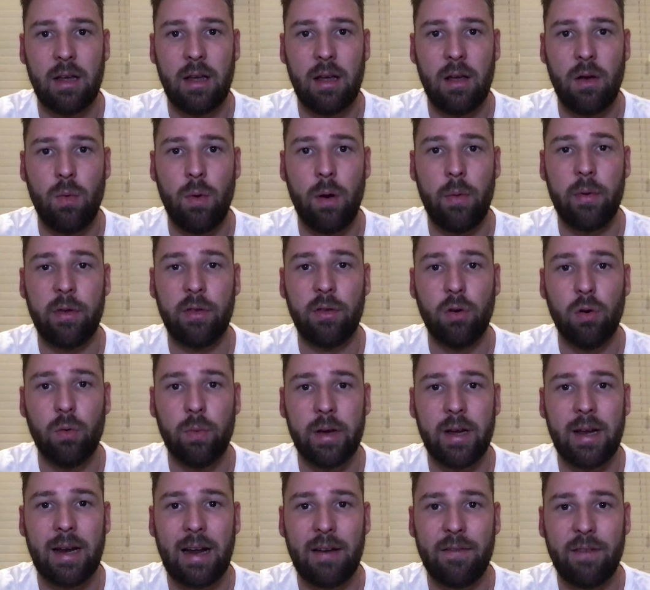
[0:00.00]
where we thought we
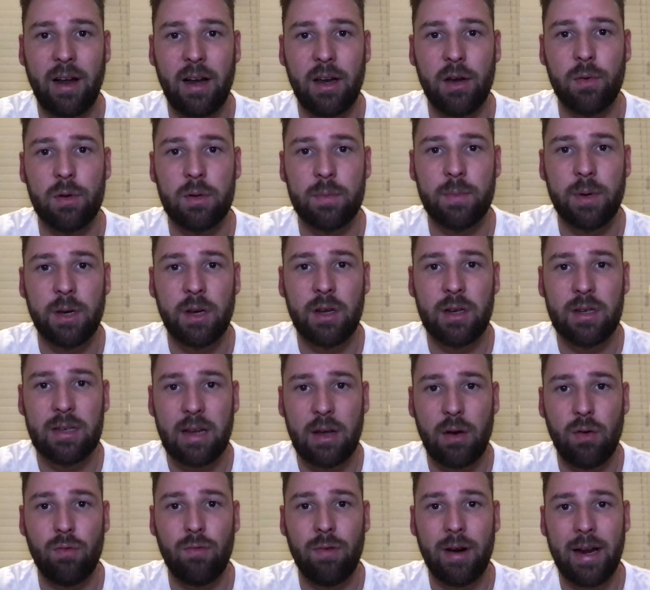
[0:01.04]
could add value, was because it
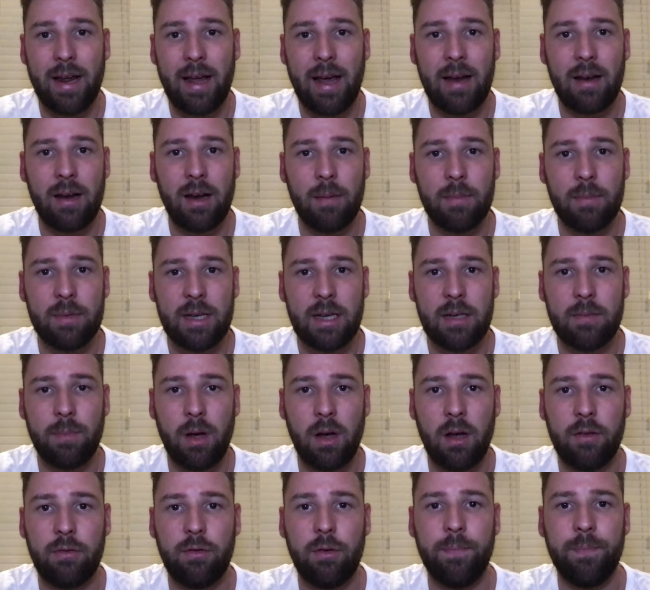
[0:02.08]
already had an upstairs
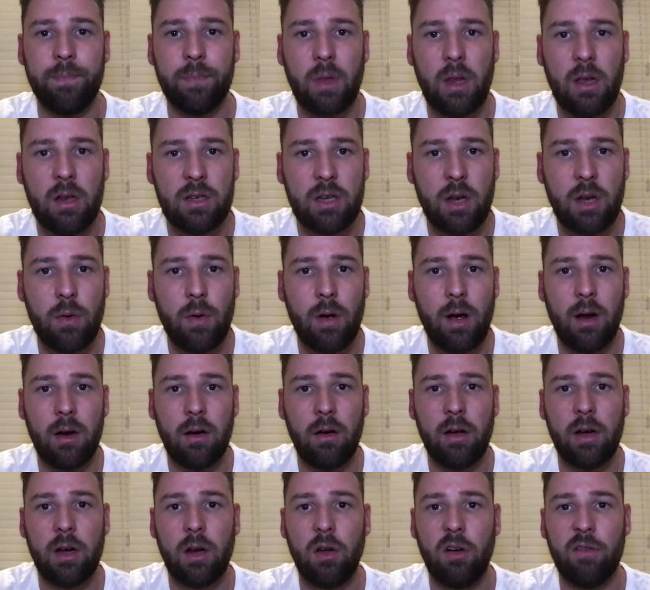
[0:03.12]
bathroom. So
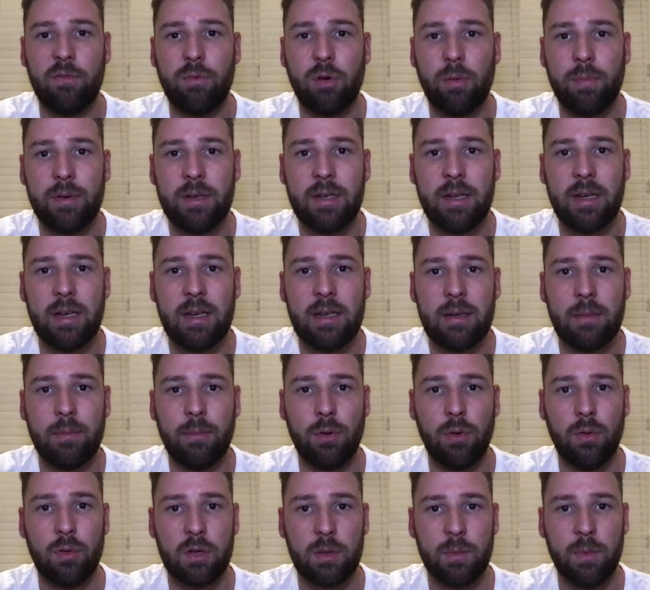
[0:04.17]
unlike a lot of properties in
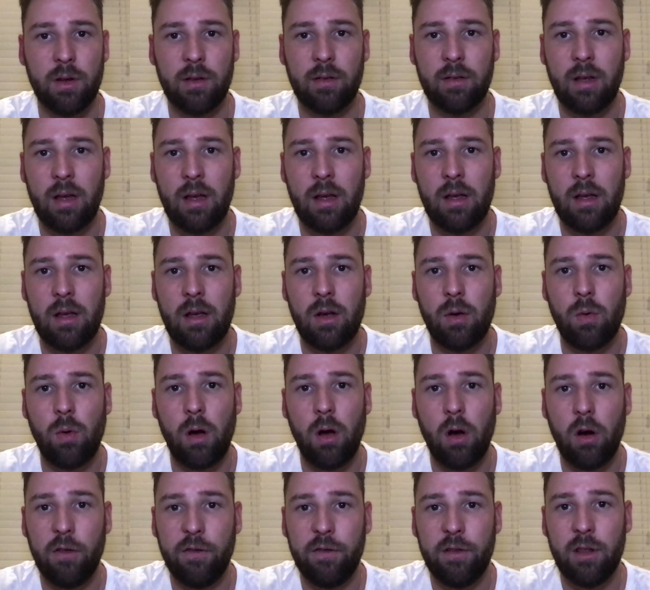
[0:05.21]
Portsmouth,
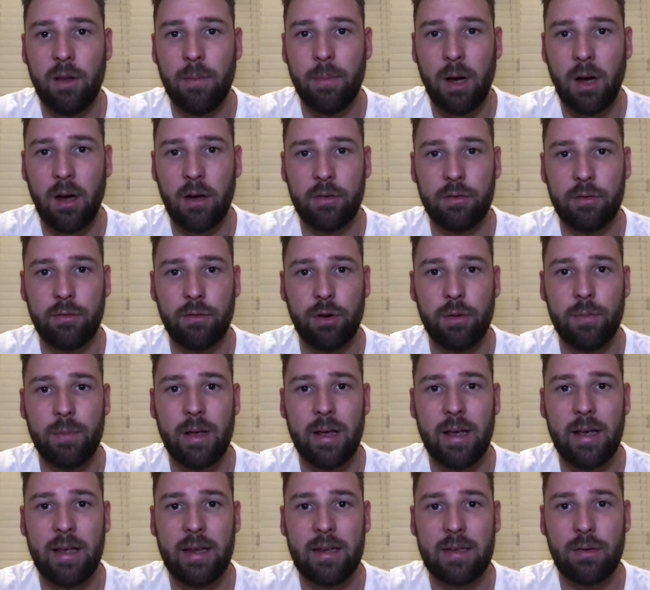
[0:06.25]
quite often the bathroom
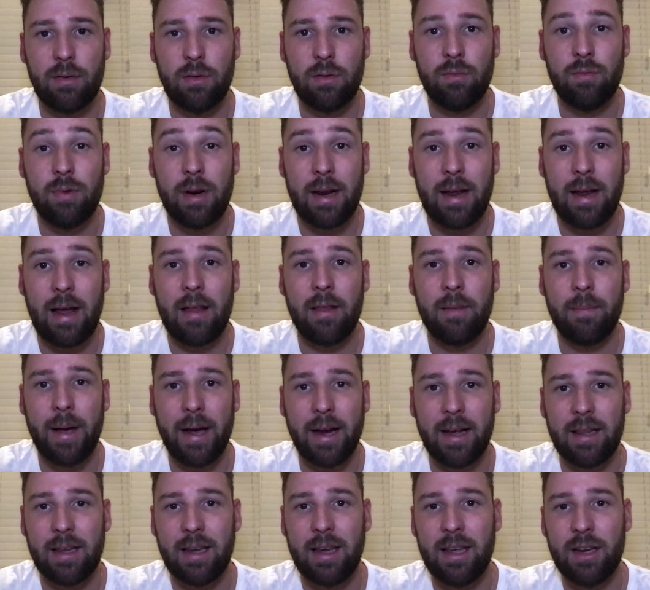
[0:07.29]
is already at the
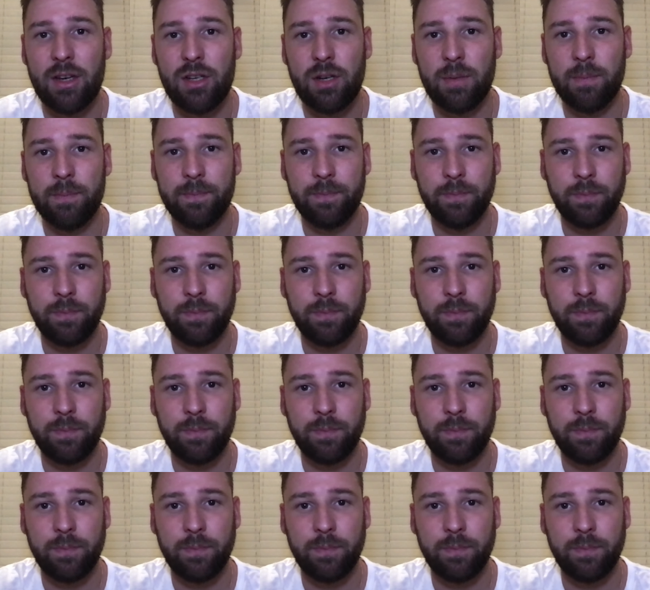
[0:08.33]
back of the kitchen